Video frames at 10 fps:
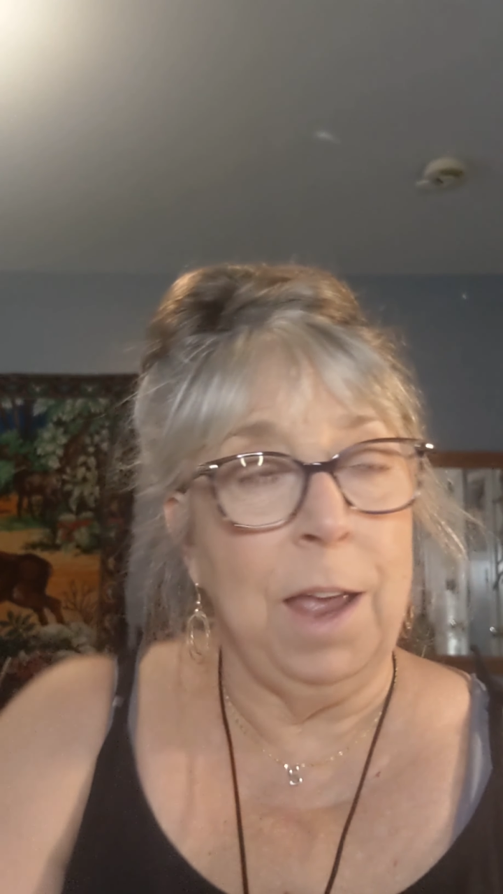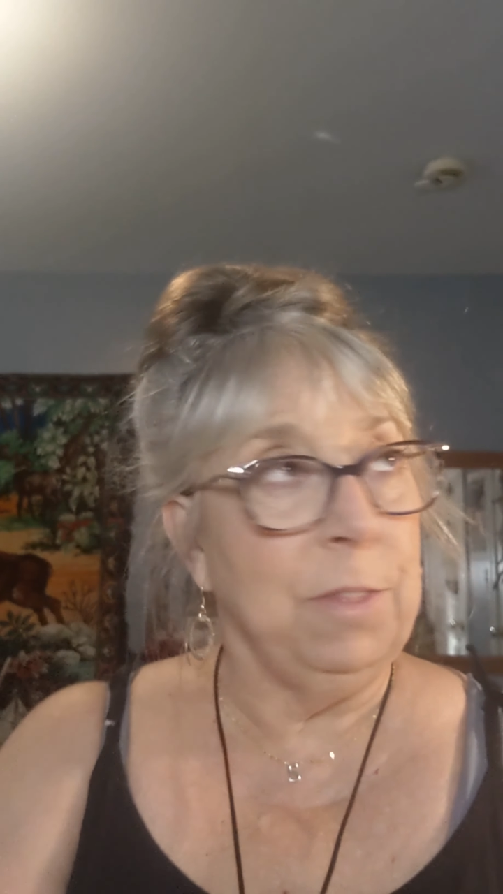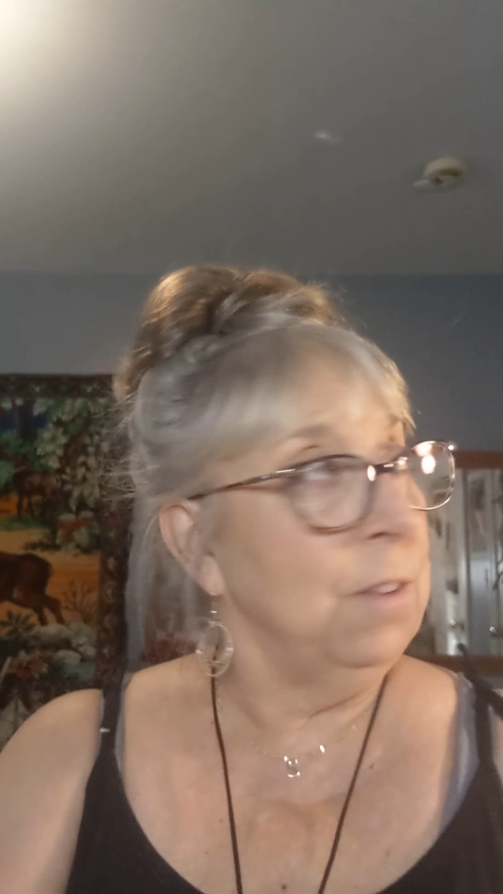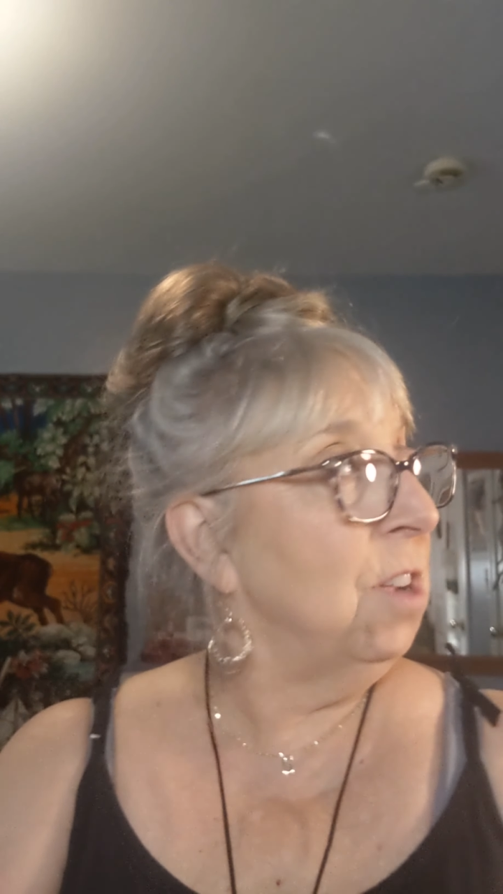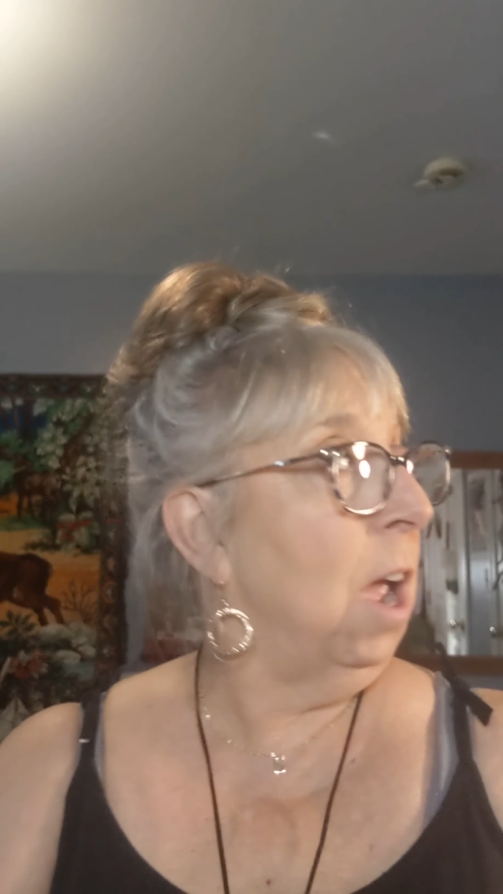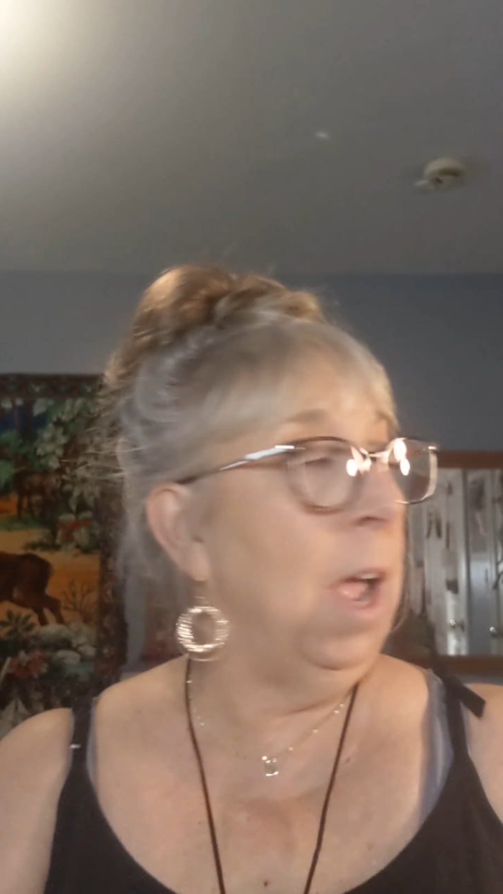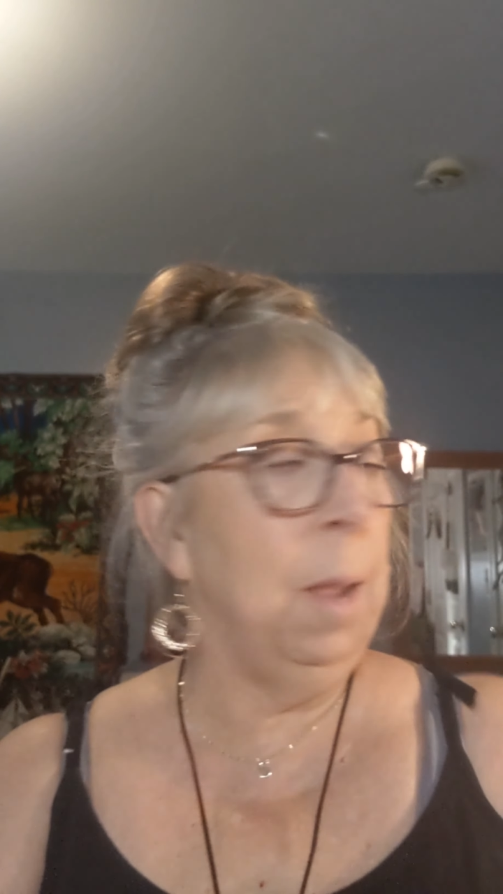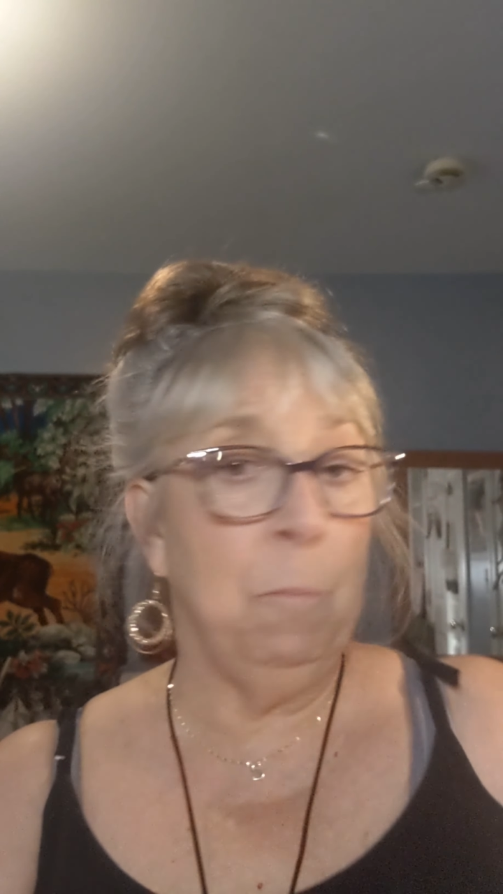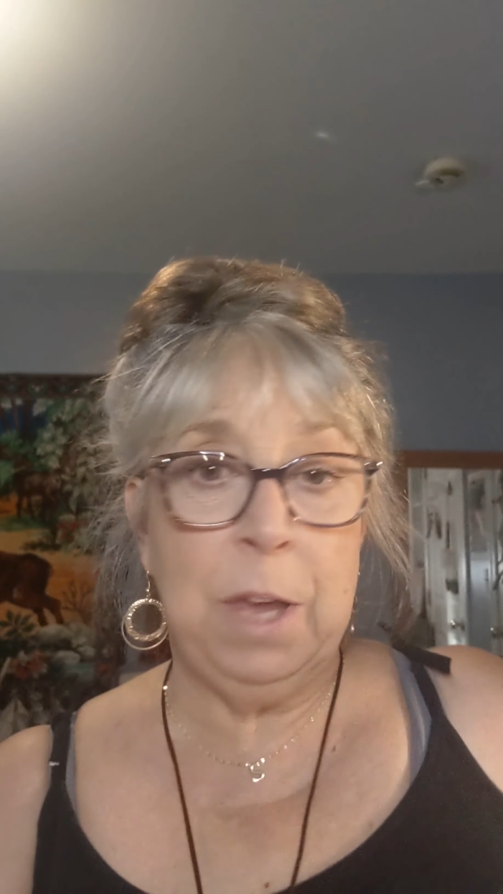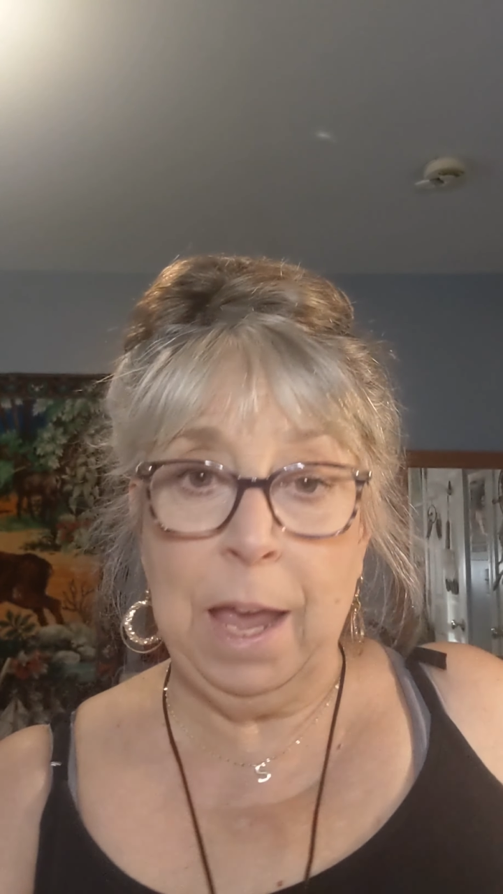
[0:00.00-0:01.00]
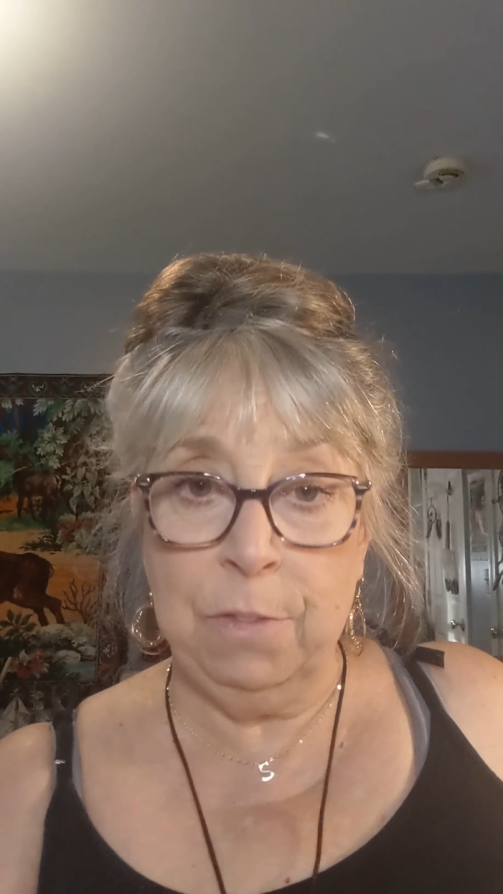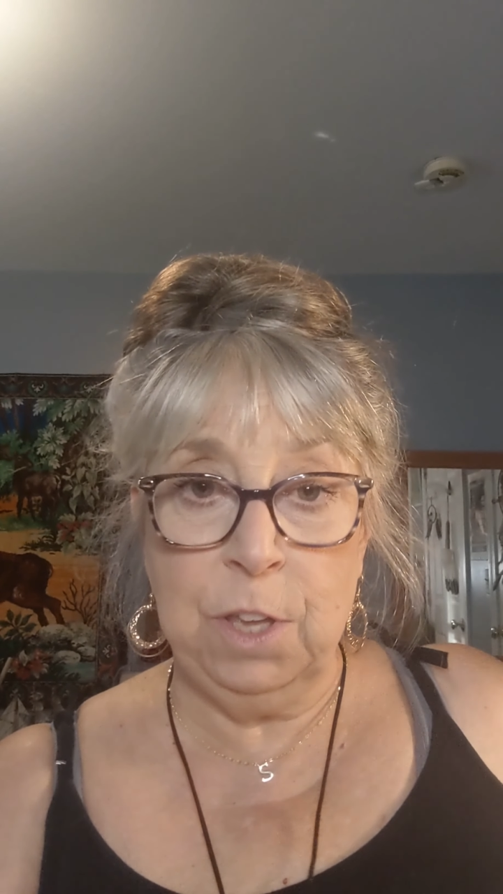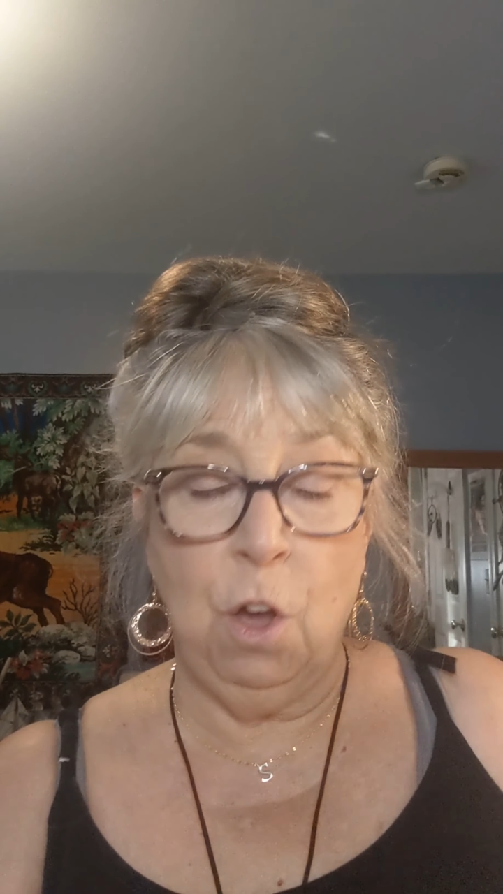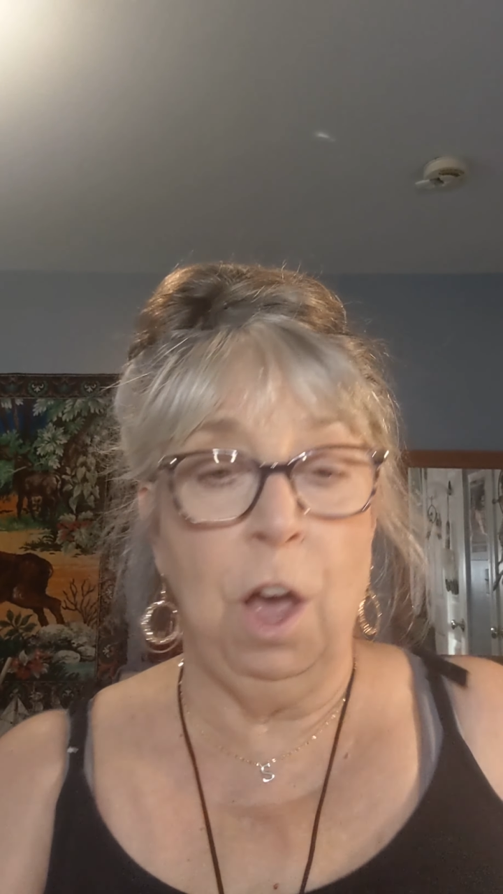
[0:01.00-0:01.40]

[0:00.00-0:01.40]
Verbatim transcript: at the time we had the